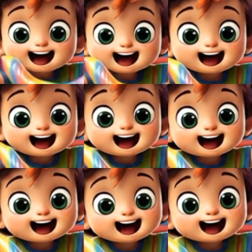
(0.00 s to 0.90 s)
Mix the
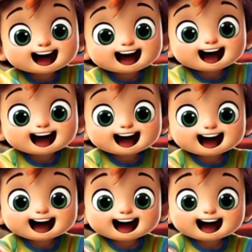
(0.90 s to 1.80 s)
colors, swirl
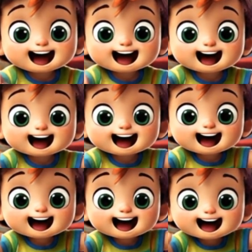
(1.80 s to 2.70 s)
and slide.
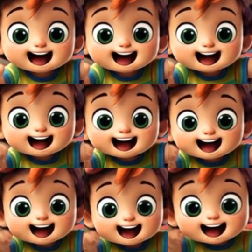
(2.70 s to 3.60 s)
Slimy fun
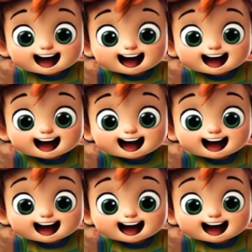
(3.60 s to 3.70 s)
we